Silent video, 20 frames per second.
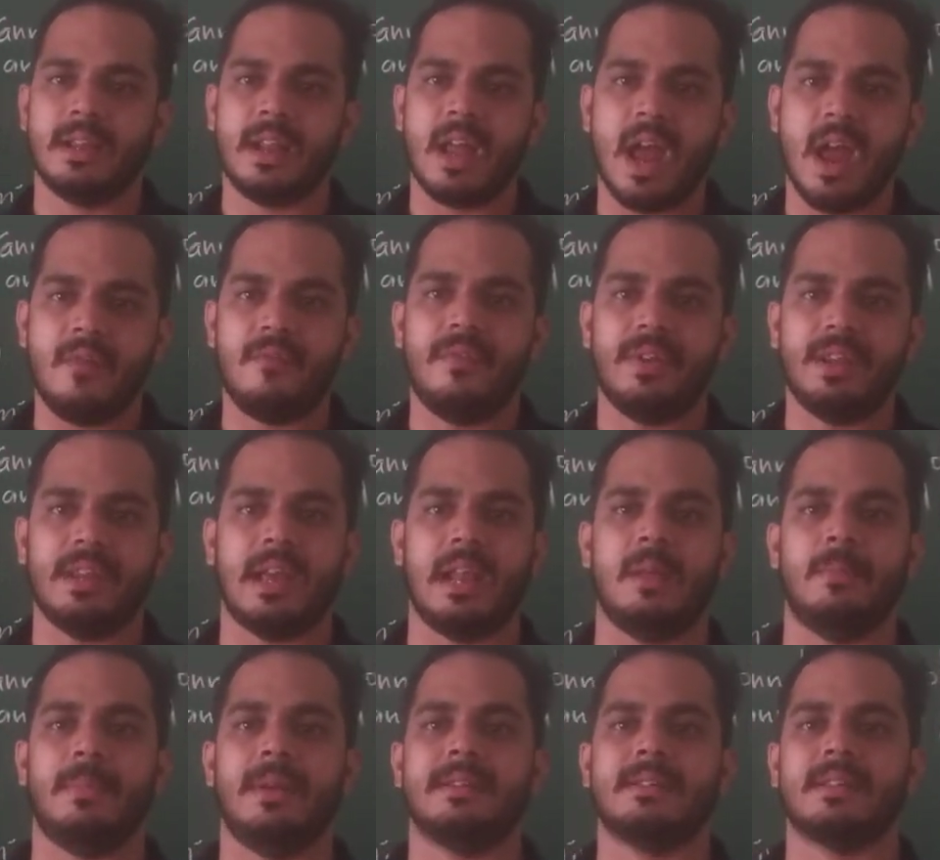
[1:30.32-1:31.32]
every
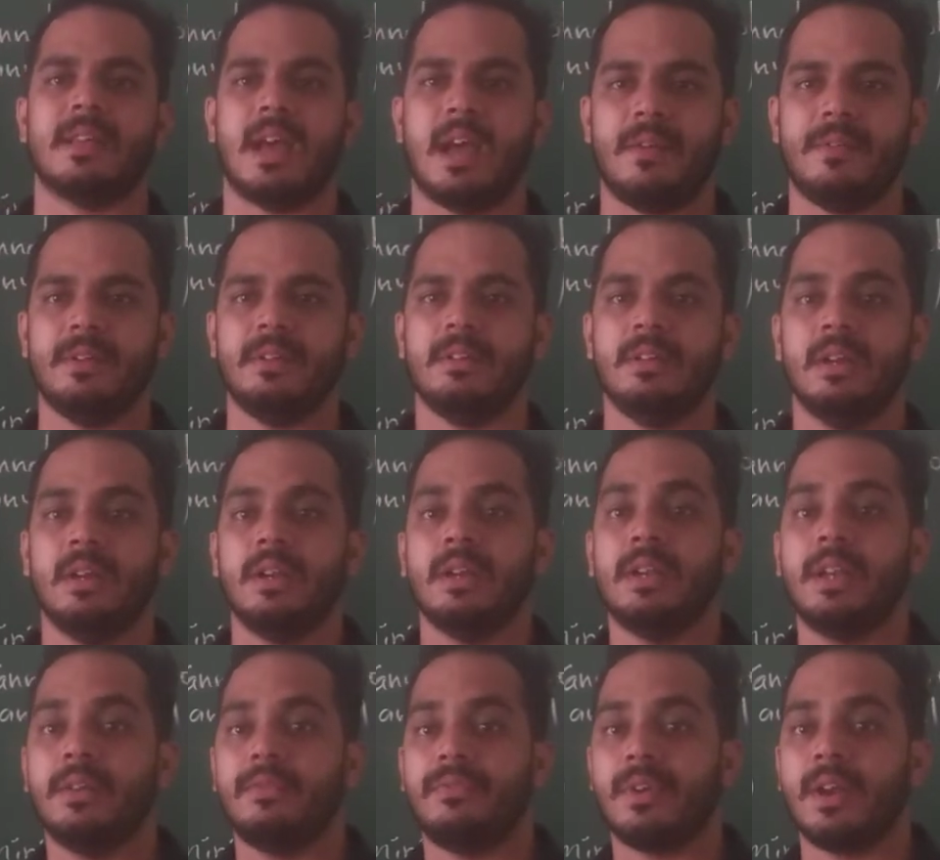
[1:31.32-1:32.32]
elements
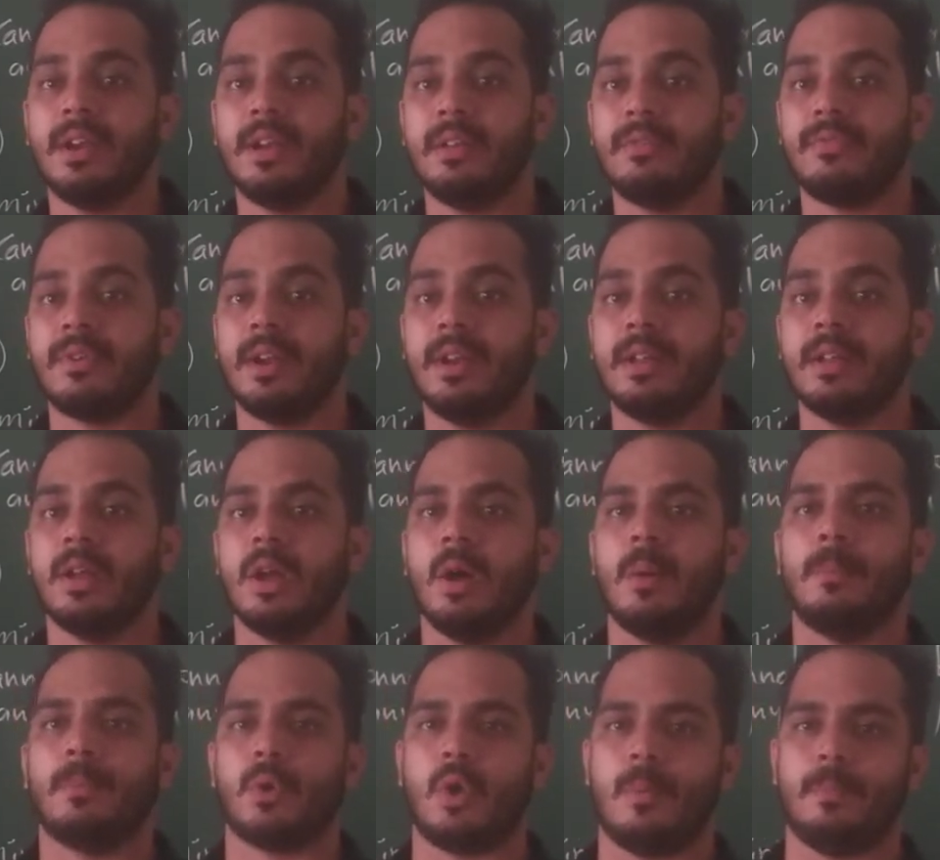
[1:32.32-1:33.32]
having different
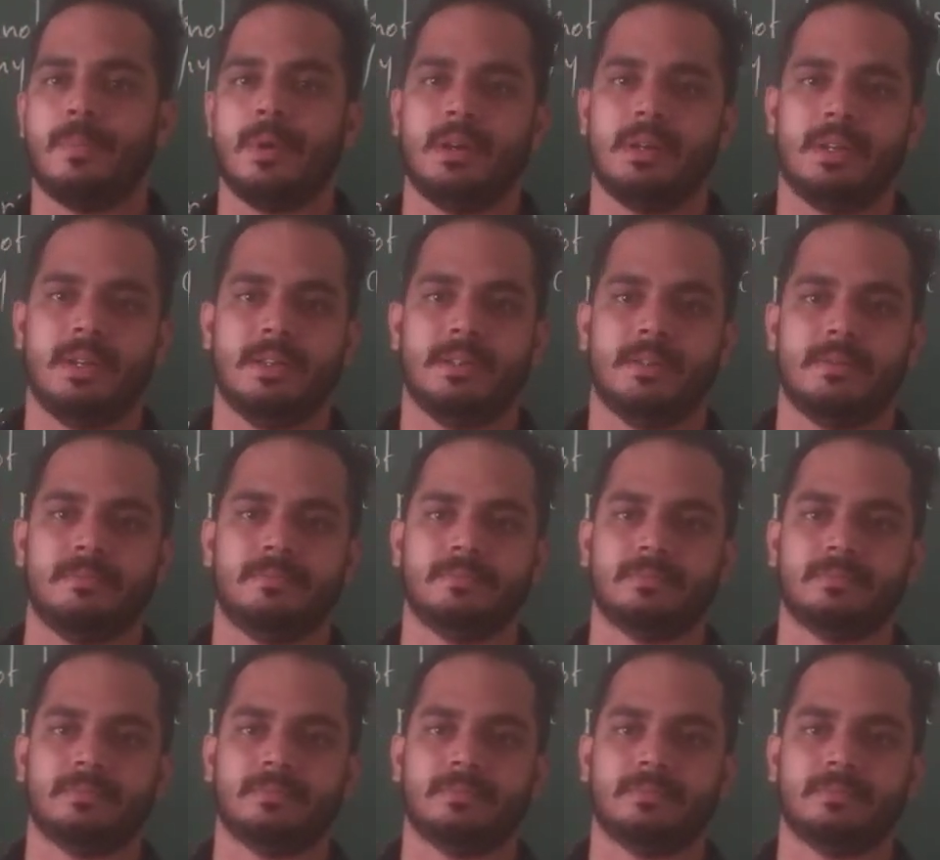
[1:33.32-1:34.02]
properties,